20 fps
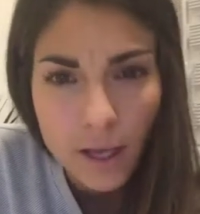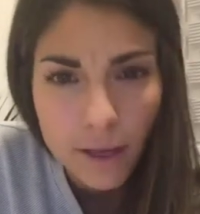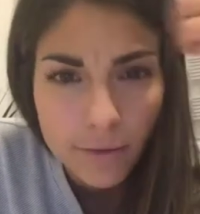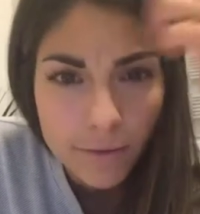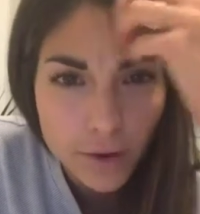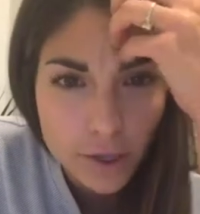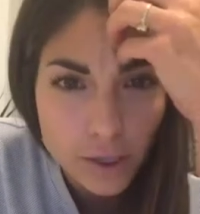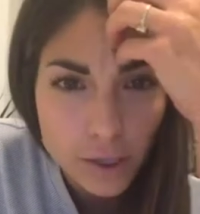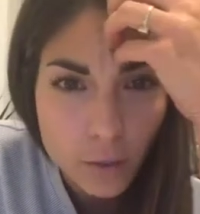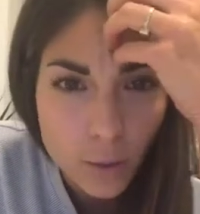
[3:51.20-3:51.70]

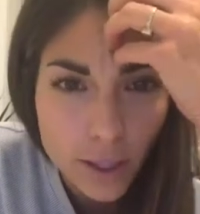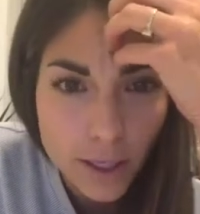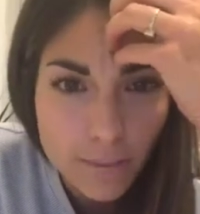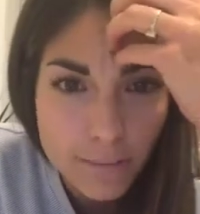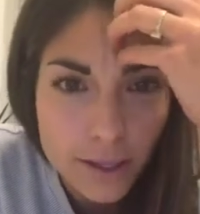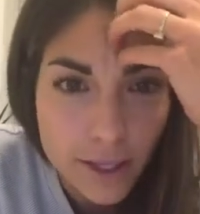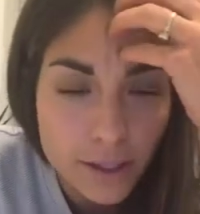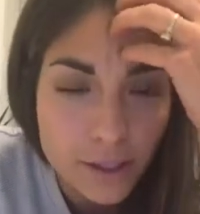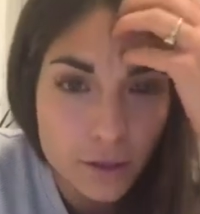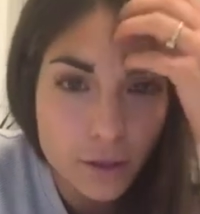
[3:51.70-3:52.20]
First 20
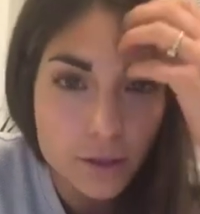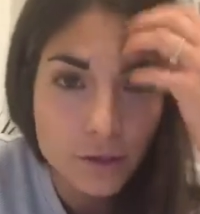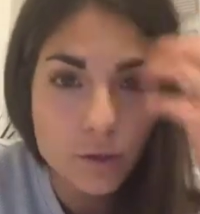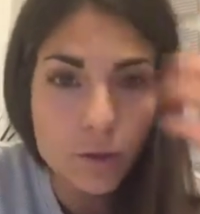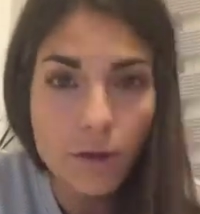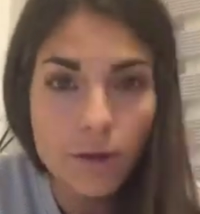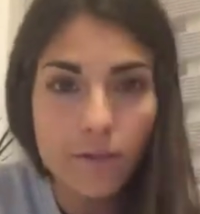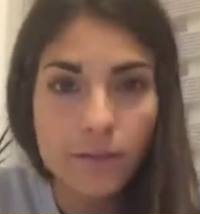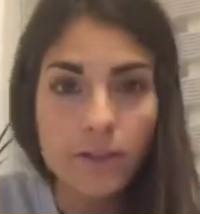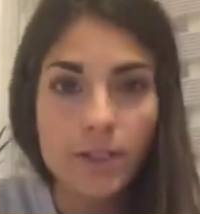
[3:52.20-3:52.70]
minutes or
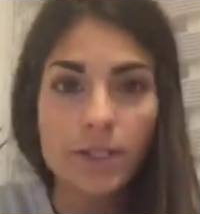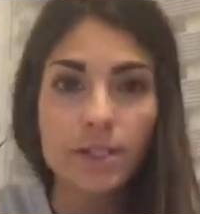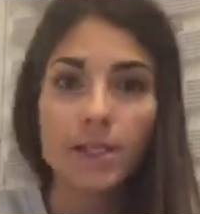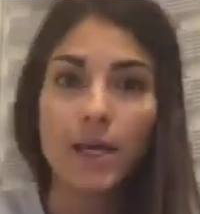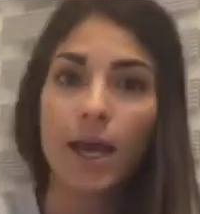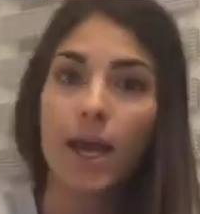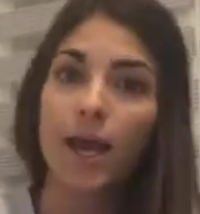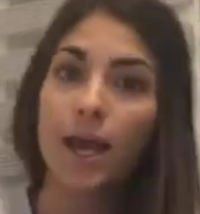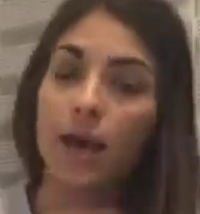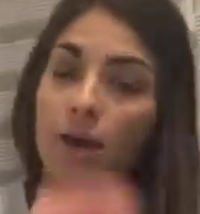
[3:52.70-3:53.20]
so of the
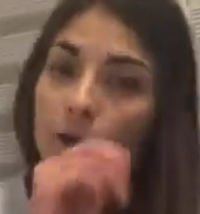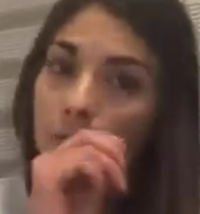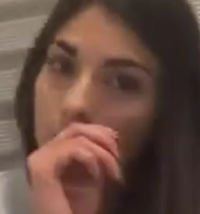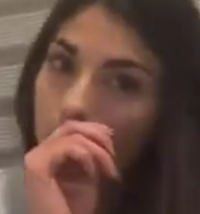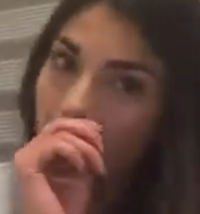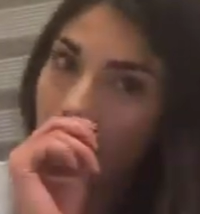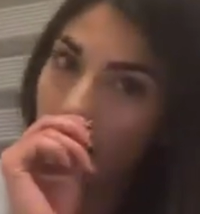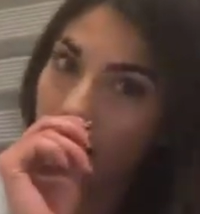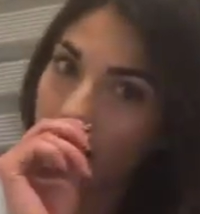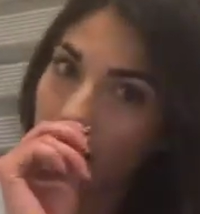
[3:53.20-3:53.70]
day.
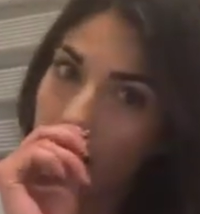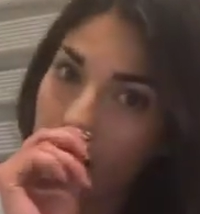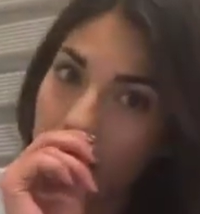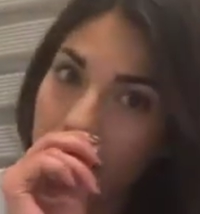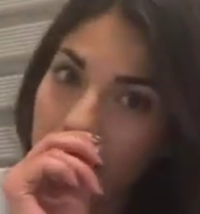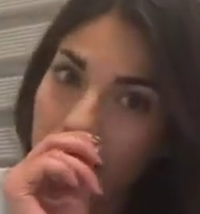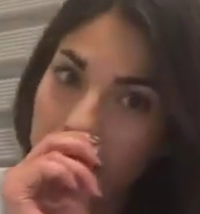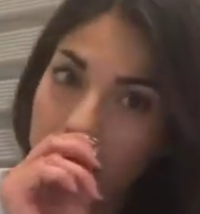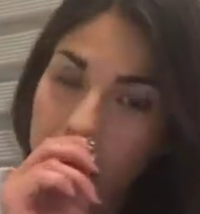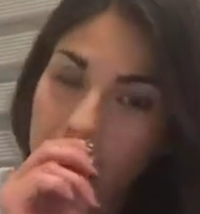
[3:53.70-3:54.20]
Okay,
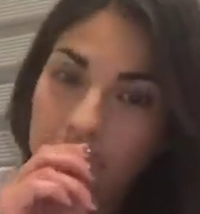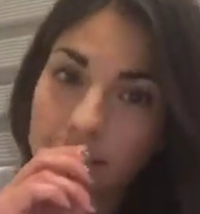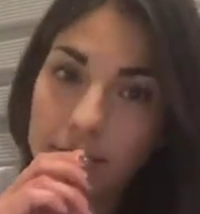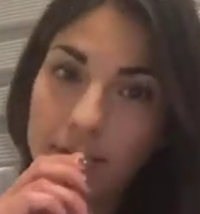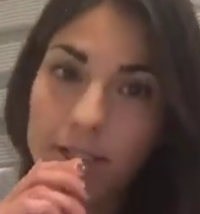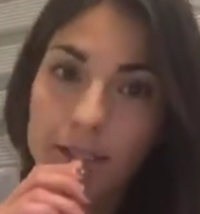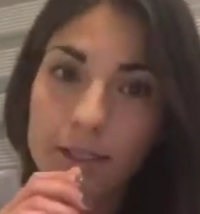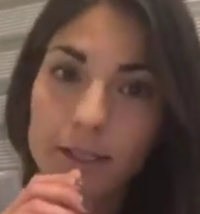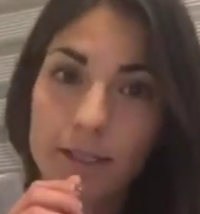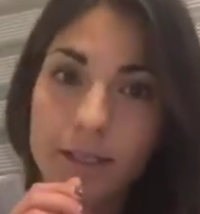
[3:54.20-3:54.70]

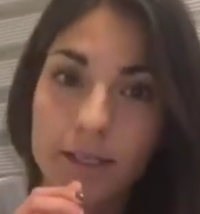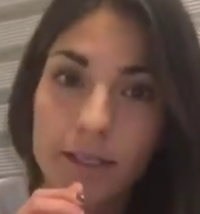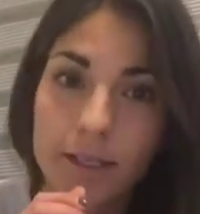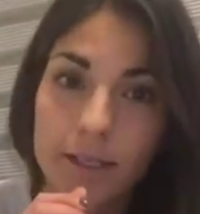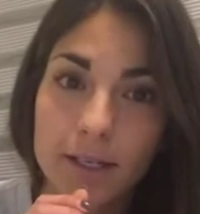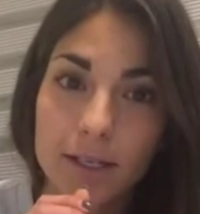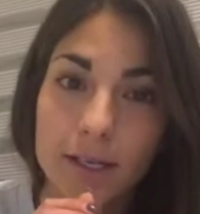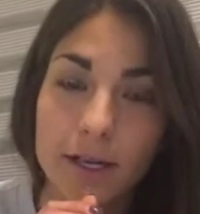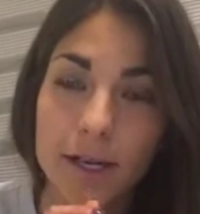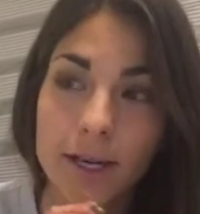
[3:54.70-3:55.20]
this
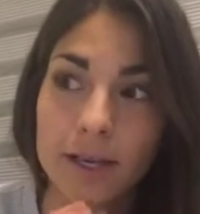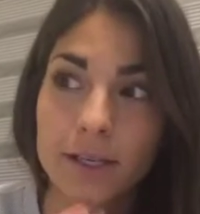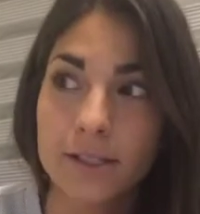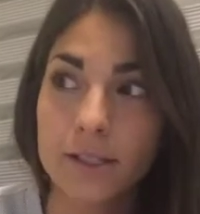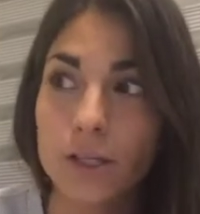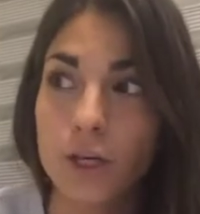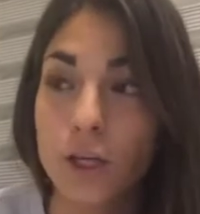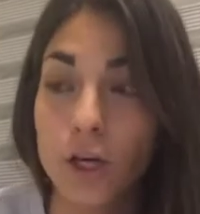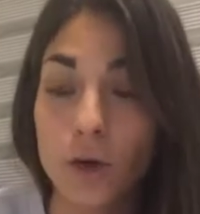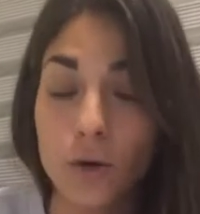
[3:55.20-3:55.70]
is
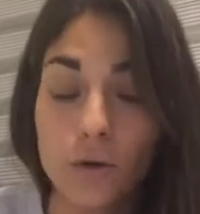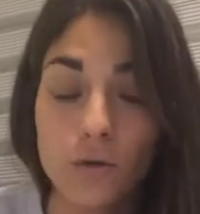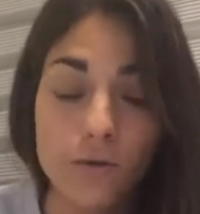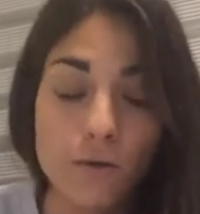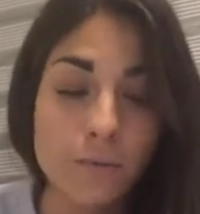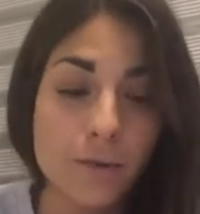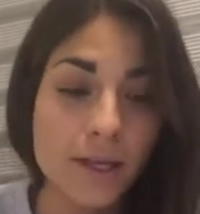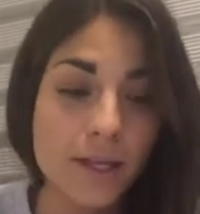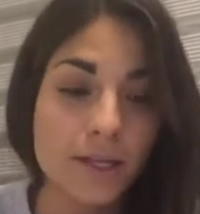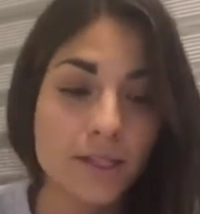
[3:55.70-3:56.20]
new
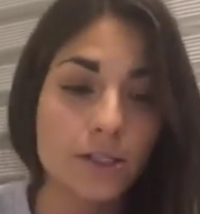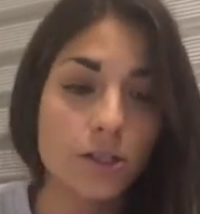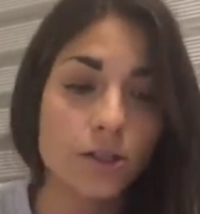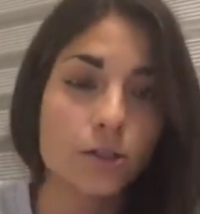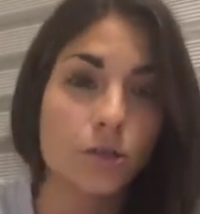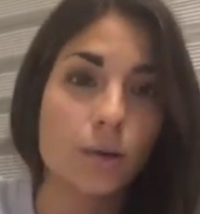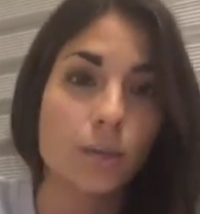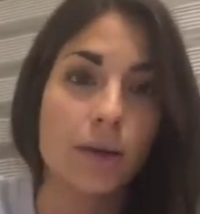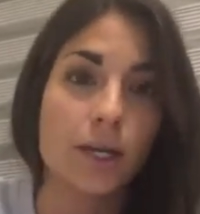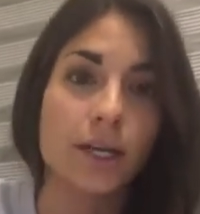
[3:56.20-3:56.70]
for me this year,
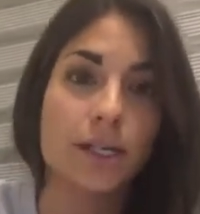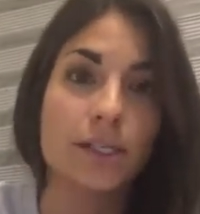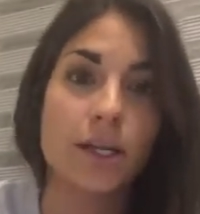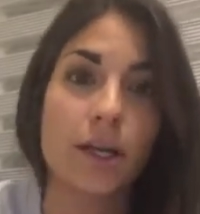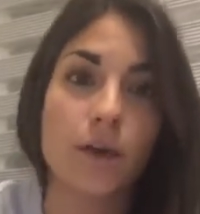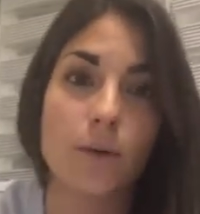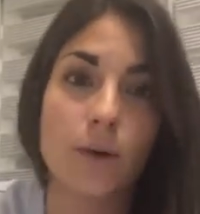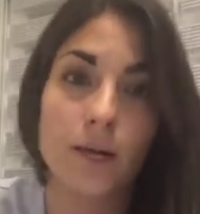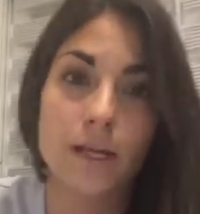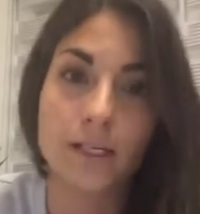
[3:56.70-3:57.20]
so I'm going to
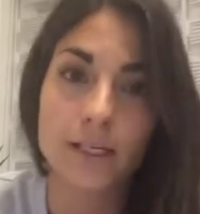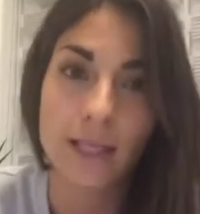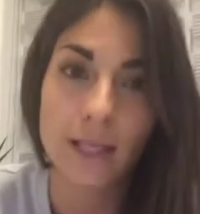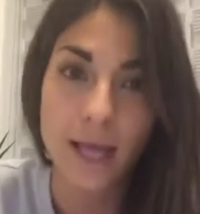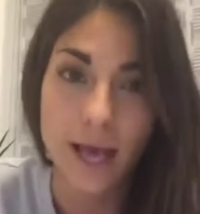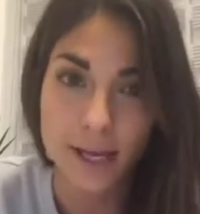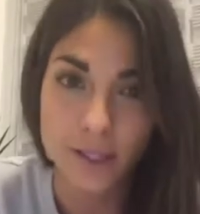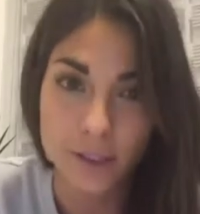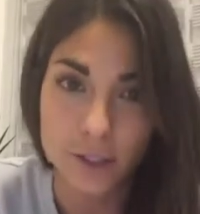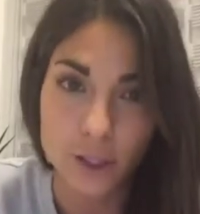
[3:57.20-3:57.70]
tell you what I did
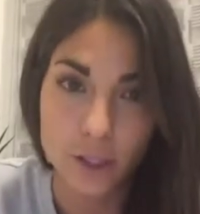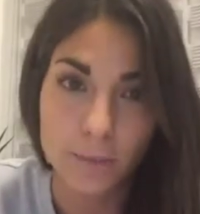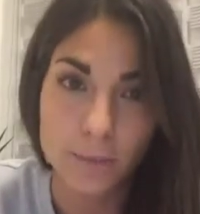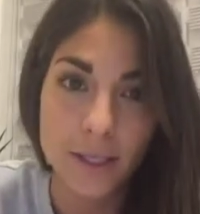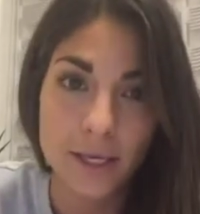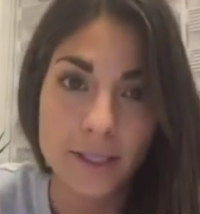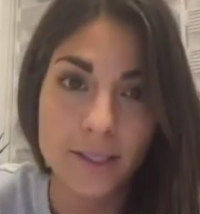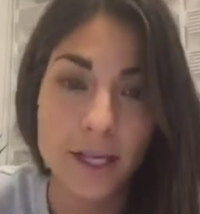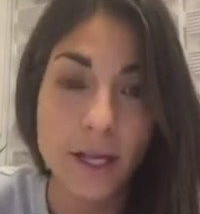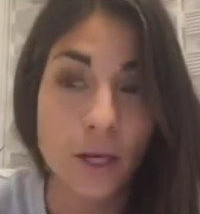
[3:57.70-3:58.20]
last year
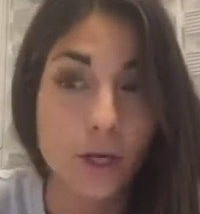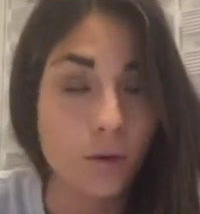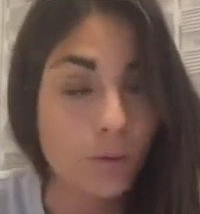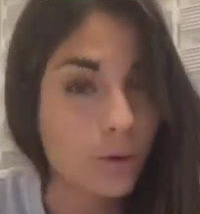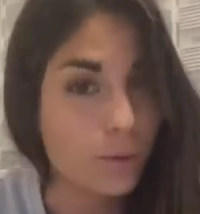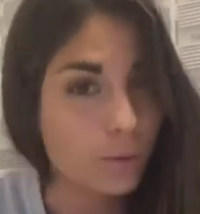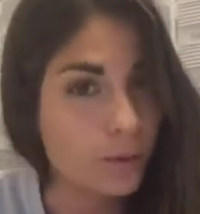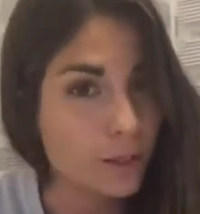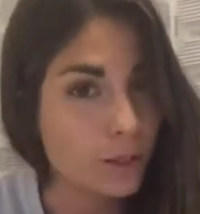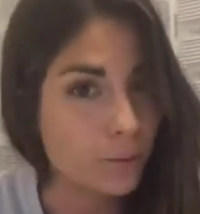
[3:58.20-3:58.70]
because I knew
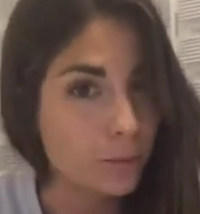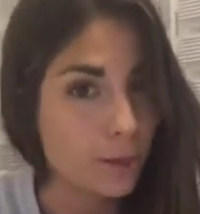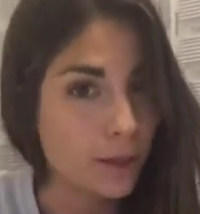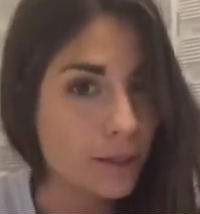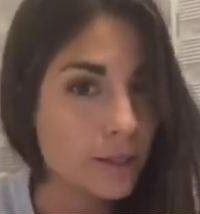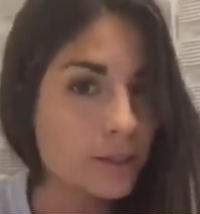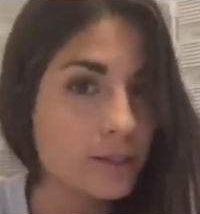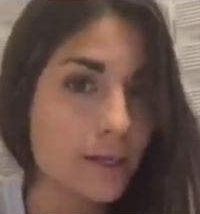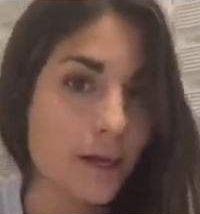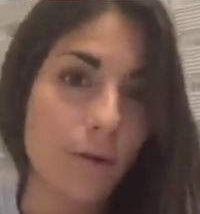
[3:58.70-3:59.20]
it really
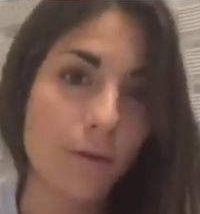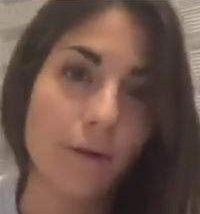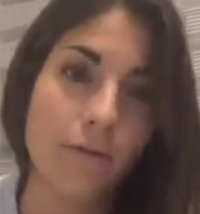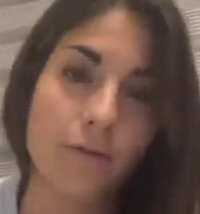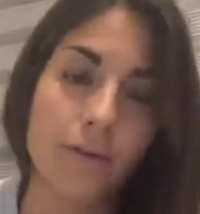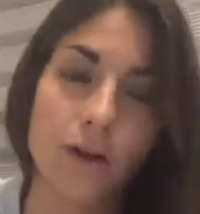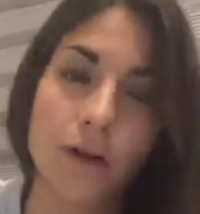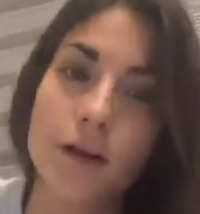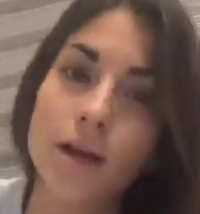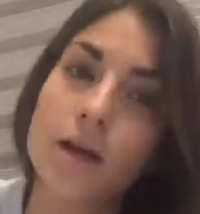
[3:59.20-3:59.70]
worked.
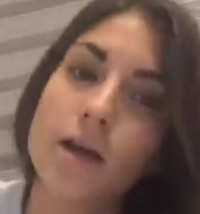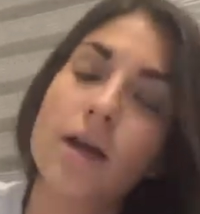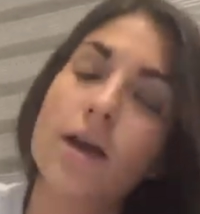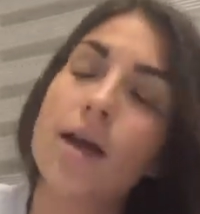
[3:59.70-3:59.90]
However,